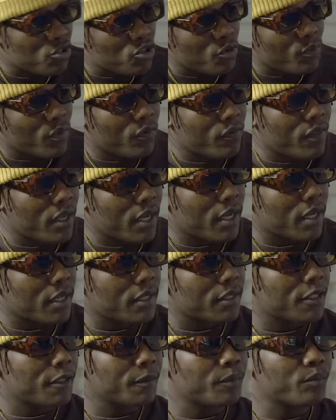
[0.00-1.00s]
On top of
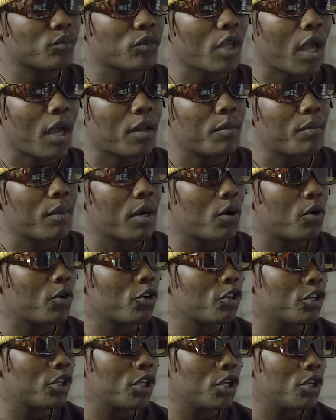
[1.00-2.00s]
that, I had my
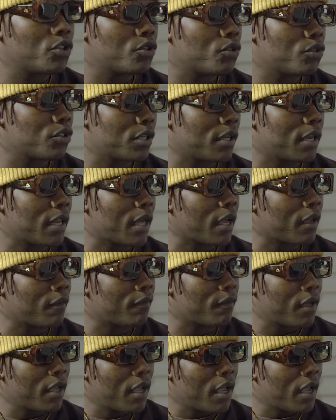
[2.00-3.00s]
own issues in
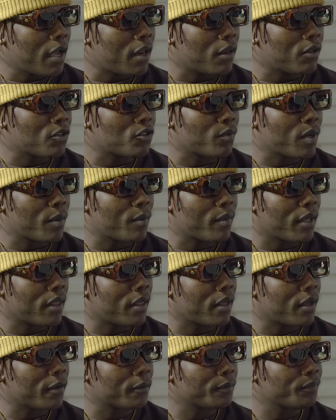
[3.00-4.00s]
life. I lost my
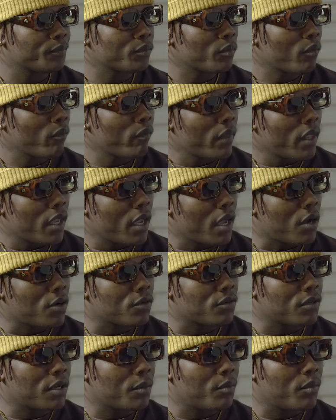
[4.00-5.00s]
mother.
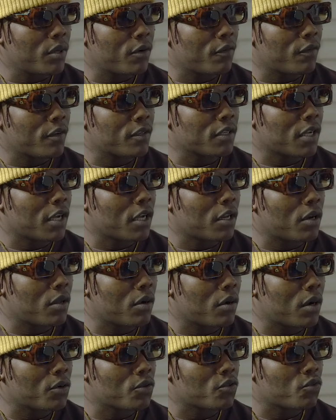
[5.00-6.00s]
I was in a bit of a
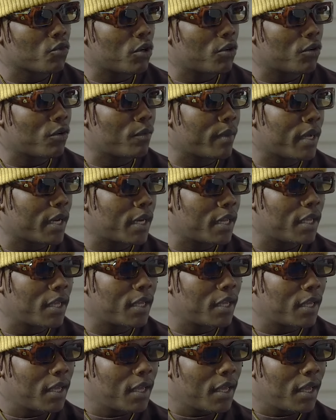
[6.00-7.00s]
scandal, I was swindled
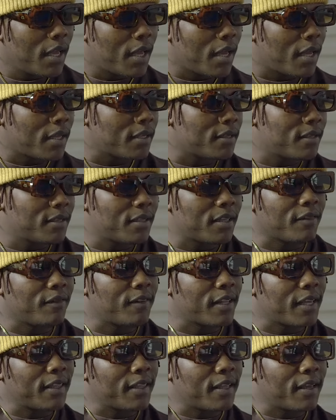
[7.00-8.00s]
money and
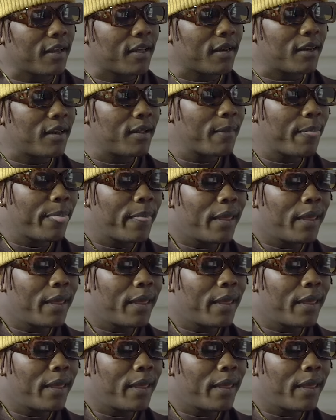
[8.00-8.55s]
stuff like that.